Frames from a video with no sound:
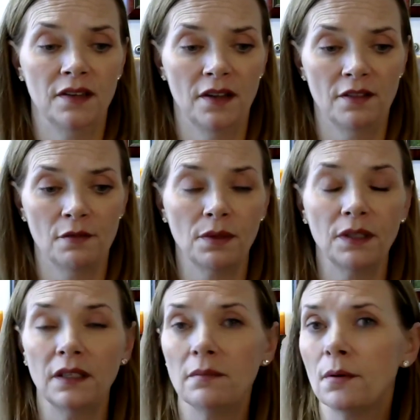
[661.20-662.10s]
another
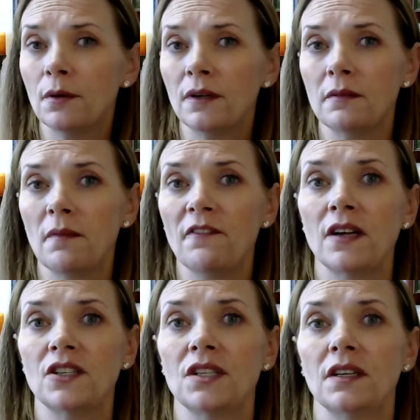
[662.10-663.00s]
really important
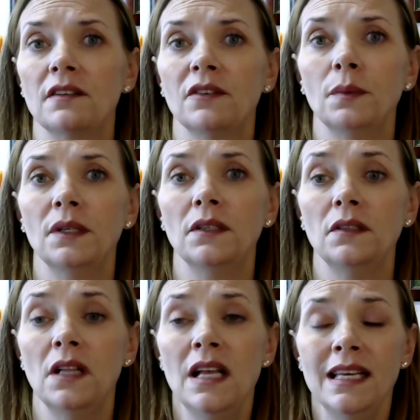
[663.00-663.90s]
function of a
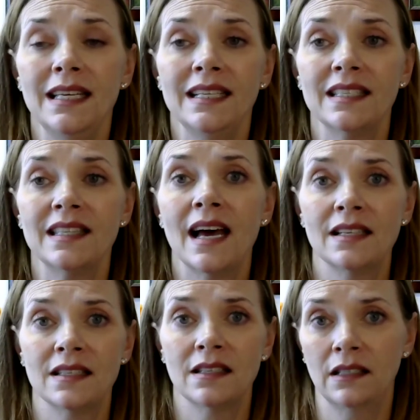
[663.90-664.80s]
will is that
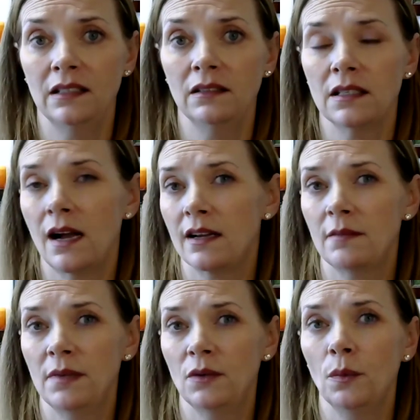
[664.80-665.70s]
is the legal
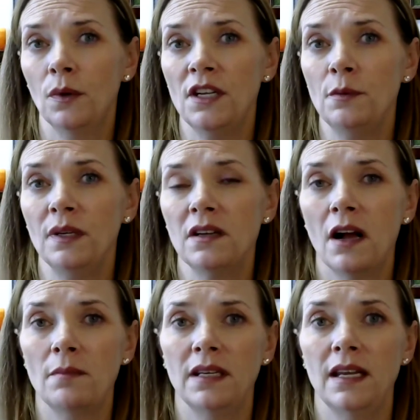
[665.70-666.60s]
document where you would
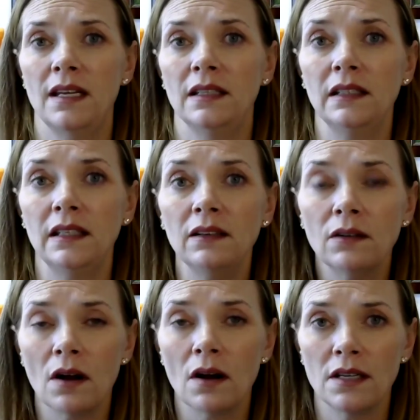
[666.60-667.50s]
nominate legal
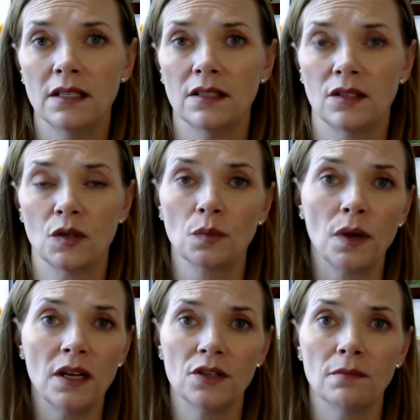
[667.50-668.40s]
guardians to
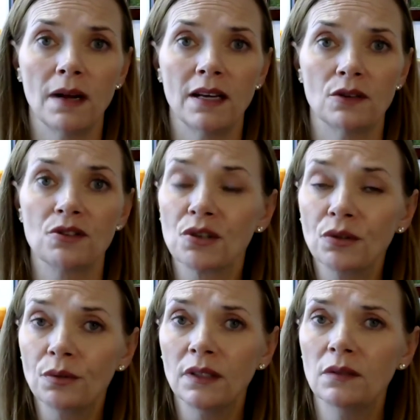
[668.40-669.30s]
raise your minor
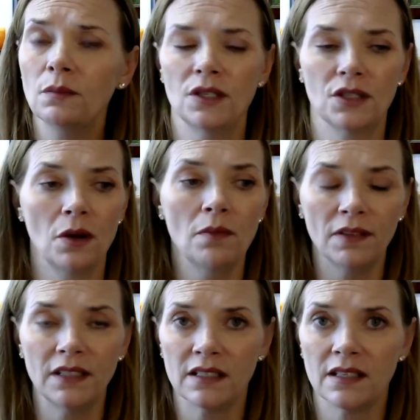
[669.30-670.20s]
children, which
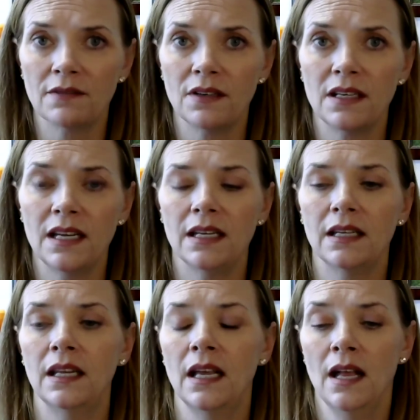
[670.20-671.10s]
hopefully is never
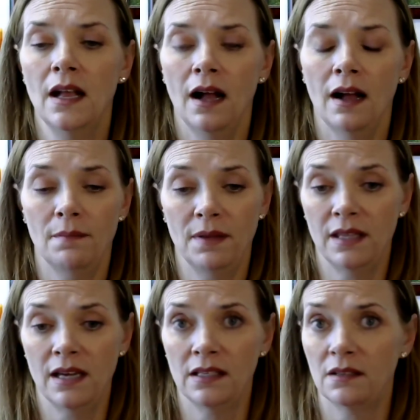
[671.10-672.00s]
needed. Uh, but
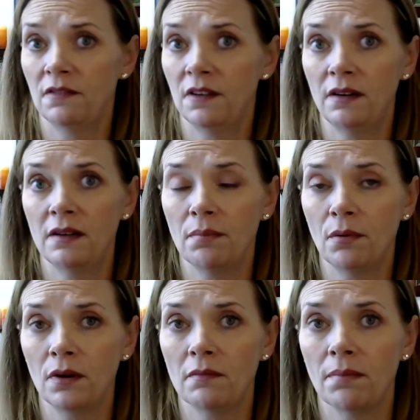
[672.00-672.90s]
that is a very
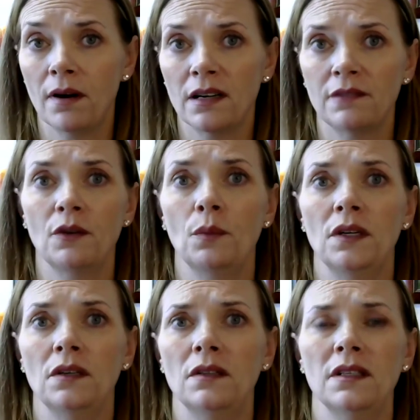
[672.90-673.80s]
important part of a
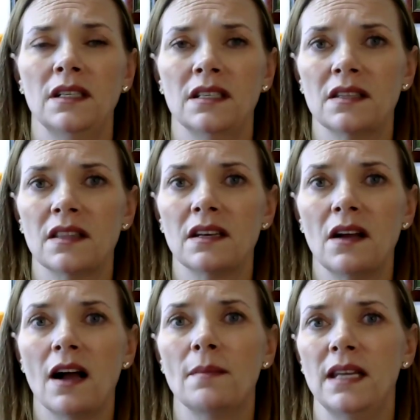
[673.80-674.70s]
will is the
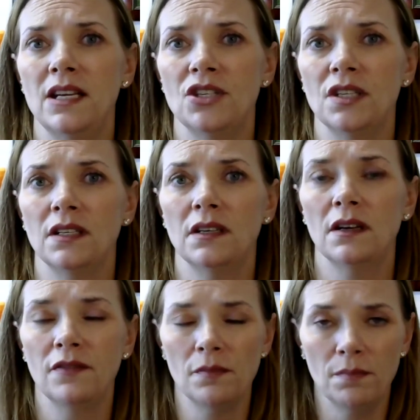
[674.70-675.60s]
nomination
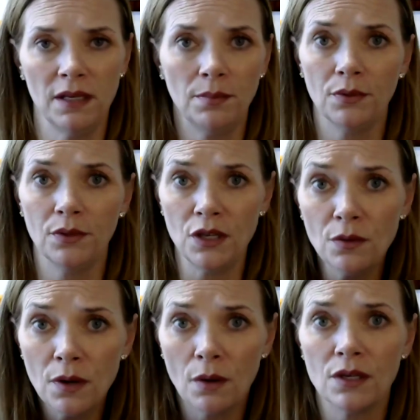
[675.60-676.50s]
of the people you
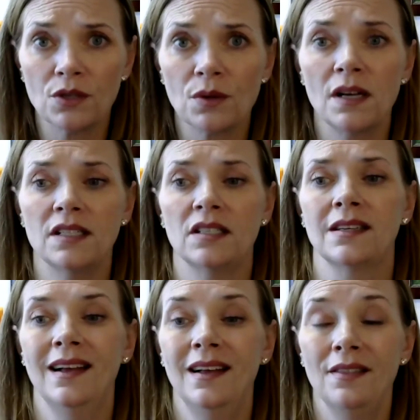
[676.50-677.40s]
know and
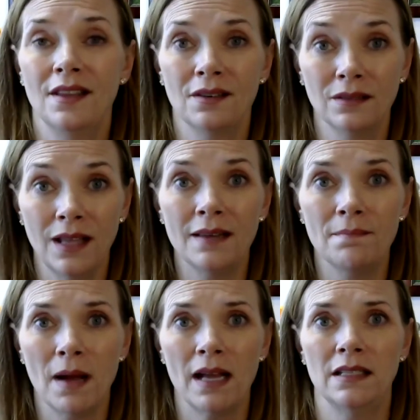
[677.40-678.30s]
trust that are
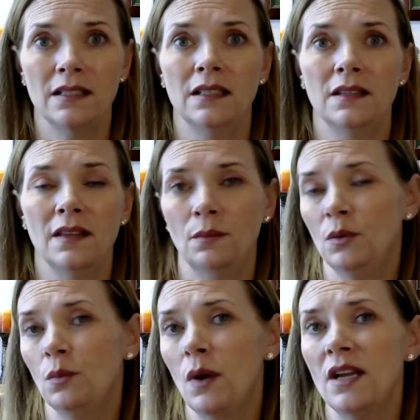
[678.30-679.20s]
like-minded that
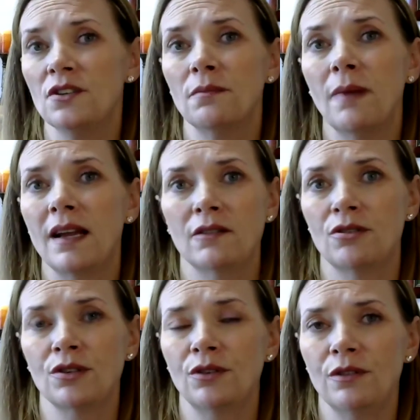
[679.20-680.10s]
would raise your minor
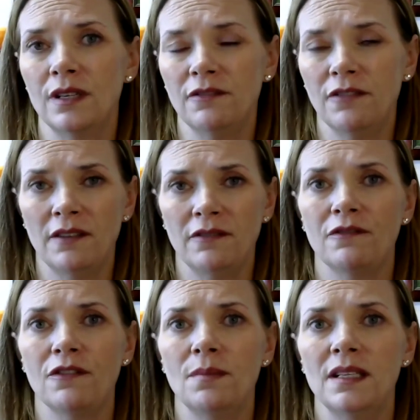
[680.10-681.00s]
children if heaven
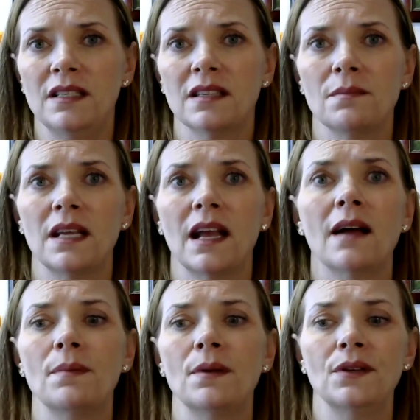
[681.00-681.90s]
forbid something
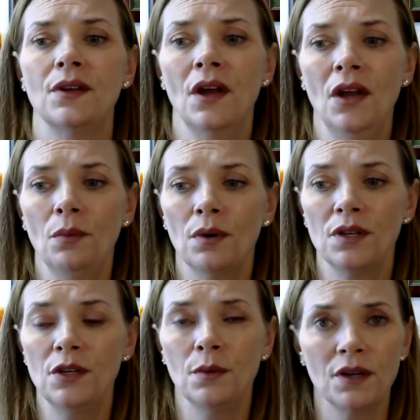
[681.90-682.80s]
happened where
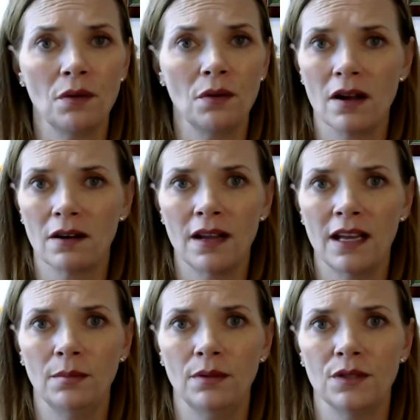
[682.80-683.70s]
you were no longer
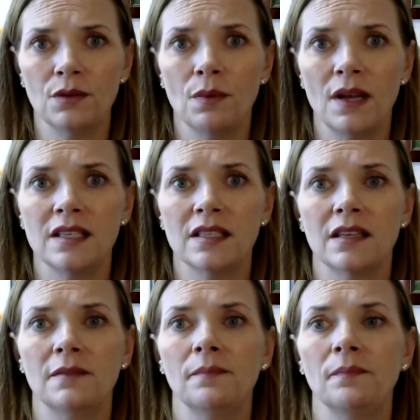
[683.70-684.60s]
able to raise
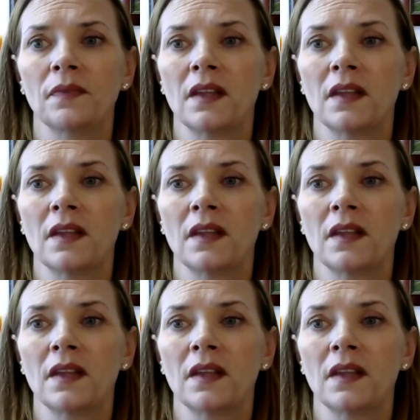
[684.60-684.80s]
them.